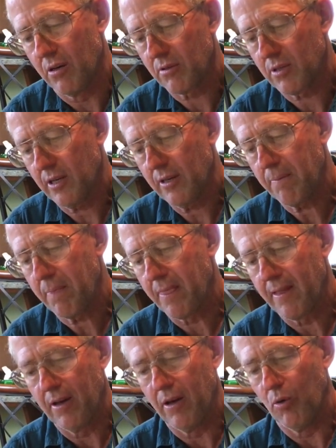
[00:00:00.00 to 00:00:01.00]
Okay?
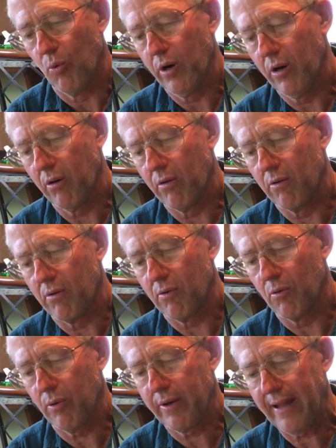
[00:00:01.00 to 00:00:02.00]
Well,
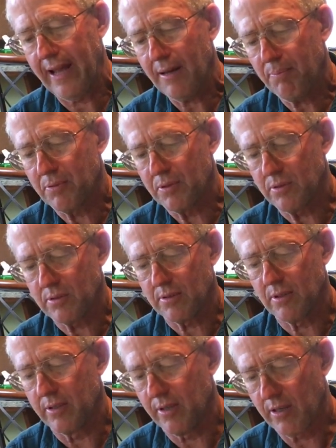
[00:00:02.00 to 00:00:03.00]
what happens
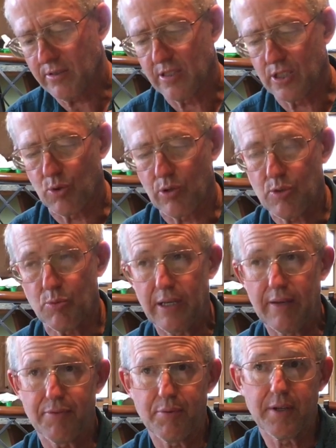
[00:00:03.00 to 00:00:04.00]
in our situation, we
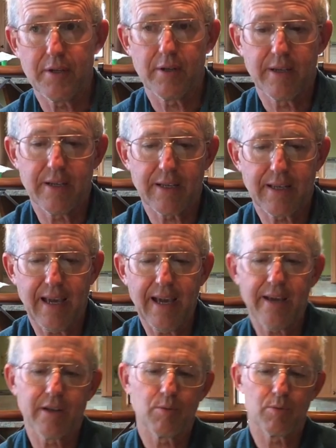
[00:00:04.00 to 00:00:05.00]
have 300 head of
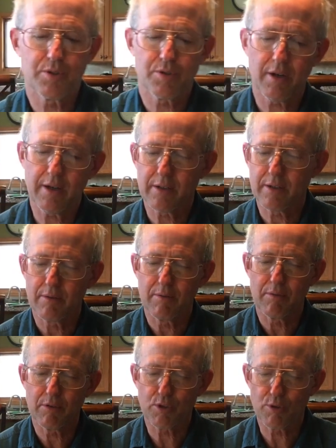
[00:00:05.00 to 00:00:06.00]
cattle and we're trying to
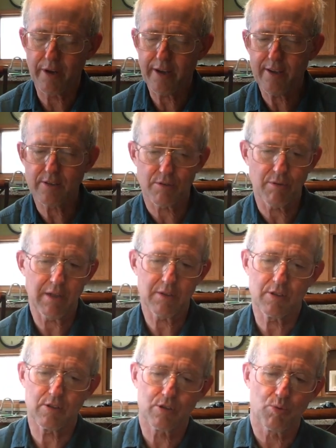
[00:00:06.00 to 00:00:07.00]
graze around
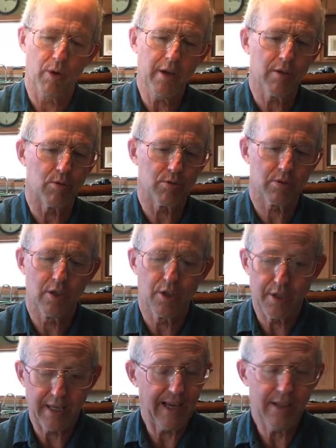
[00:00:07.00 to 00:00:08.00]
these swales.
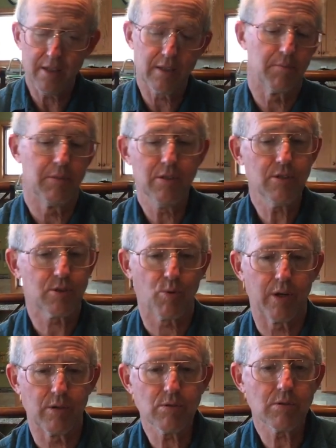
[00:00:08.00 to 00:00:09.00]
You can't let them in the
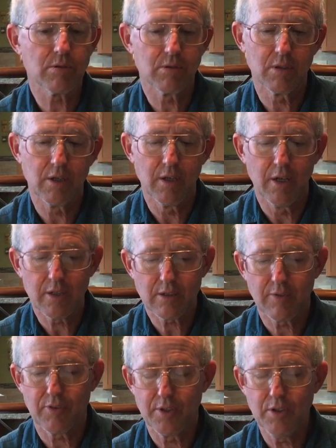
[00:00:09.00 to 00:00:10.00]
swales, because
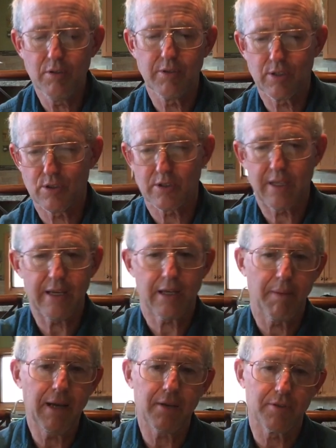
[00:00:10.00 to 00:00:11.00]
if you do, they'll just take
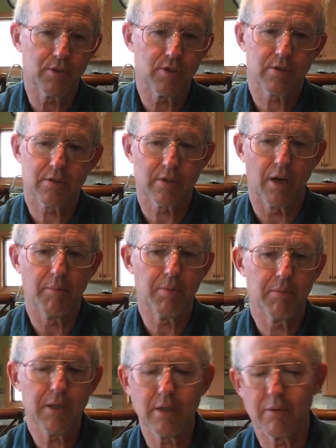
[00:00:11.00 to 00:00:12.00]
them out. They just stomp
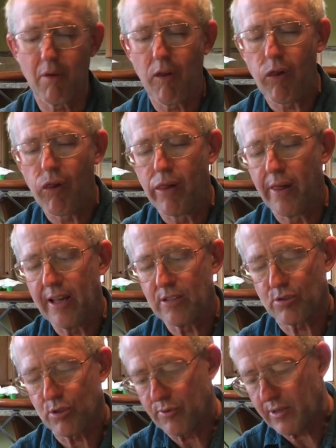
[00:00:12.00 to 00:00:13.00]
them in. And
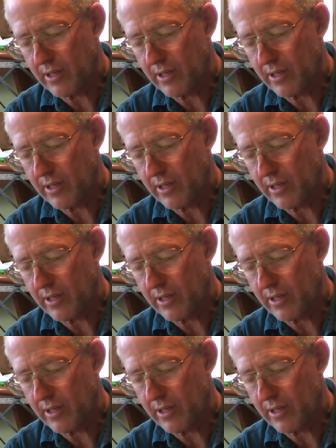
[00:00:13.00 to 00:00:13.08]
so you've